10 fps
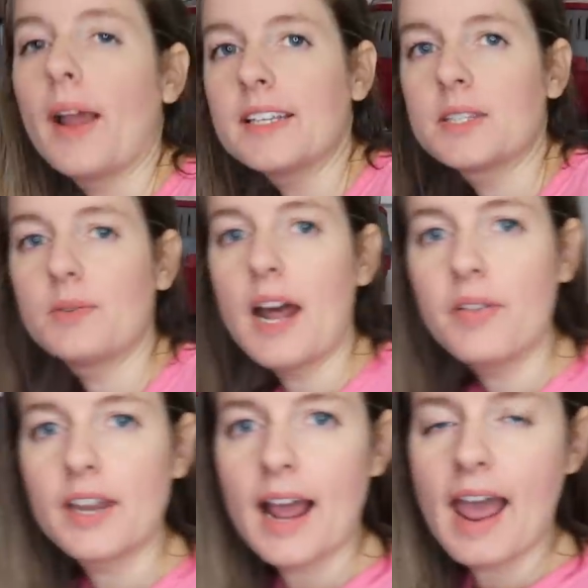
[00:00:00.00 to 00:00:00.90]
Okay, so now
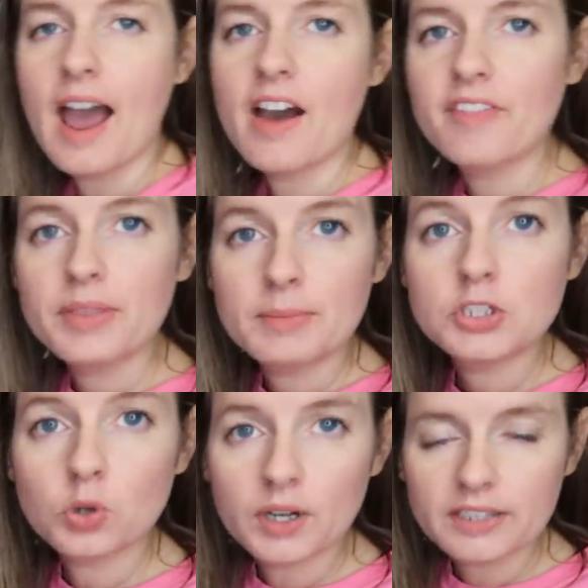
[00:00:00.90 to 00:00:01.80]
that I have the
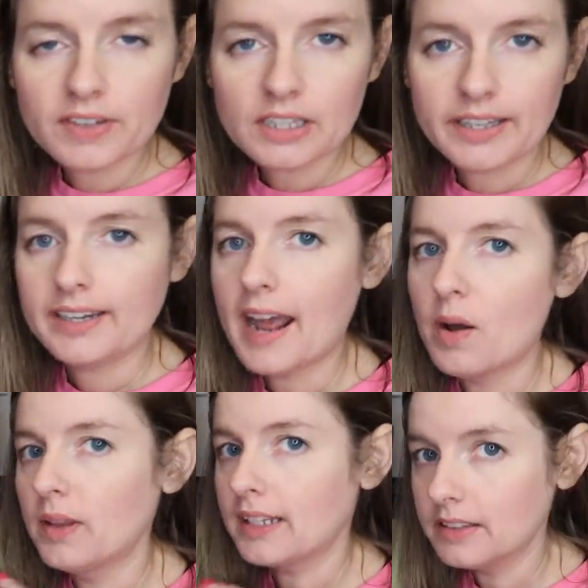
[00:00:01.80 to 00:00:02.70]
majority of it cleaned
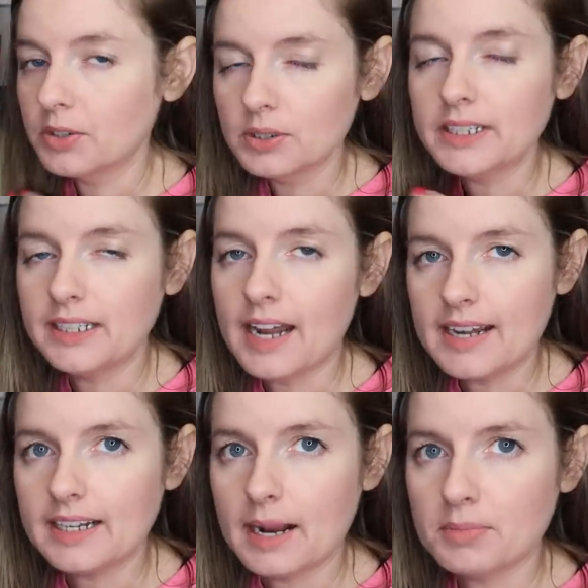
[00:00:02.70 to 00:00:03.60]
out, like literally
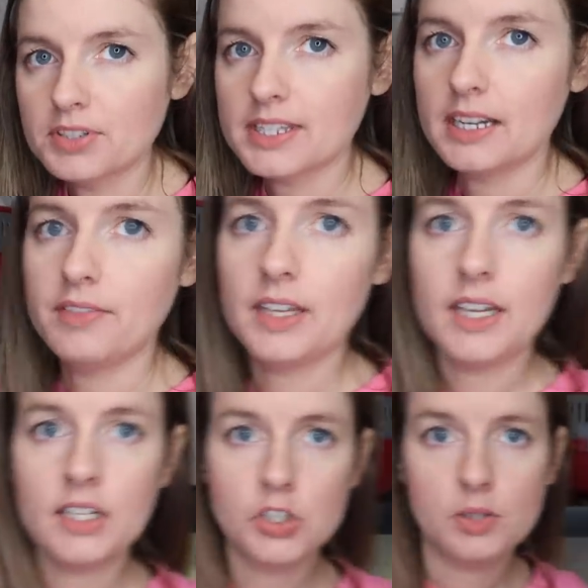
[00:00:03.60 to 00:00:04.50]
99% of
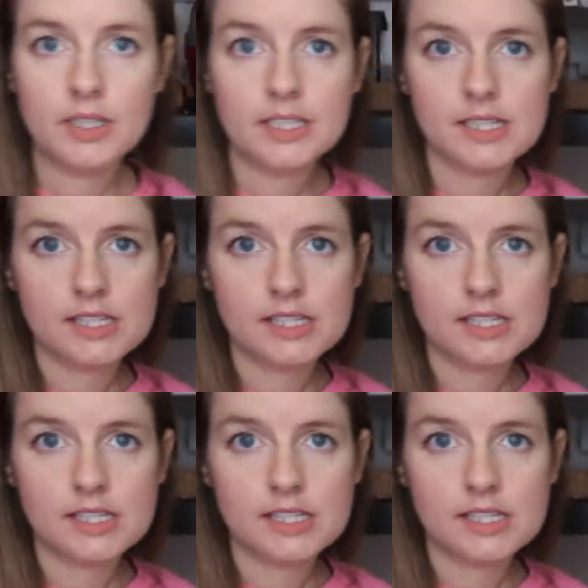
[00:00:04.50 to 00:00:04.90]
it, as you can